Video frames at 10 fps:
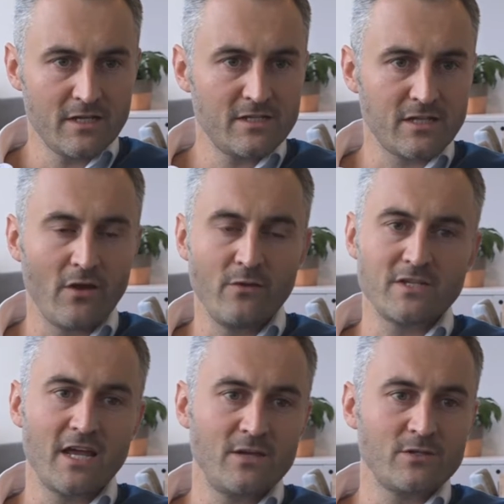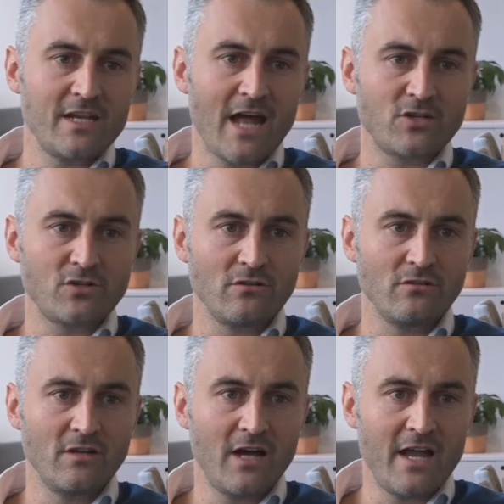So it was a
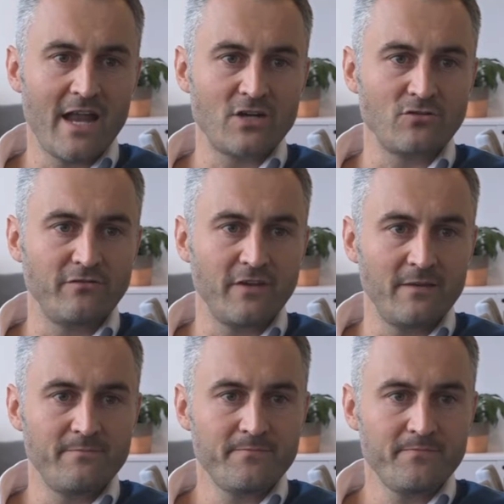natural fit.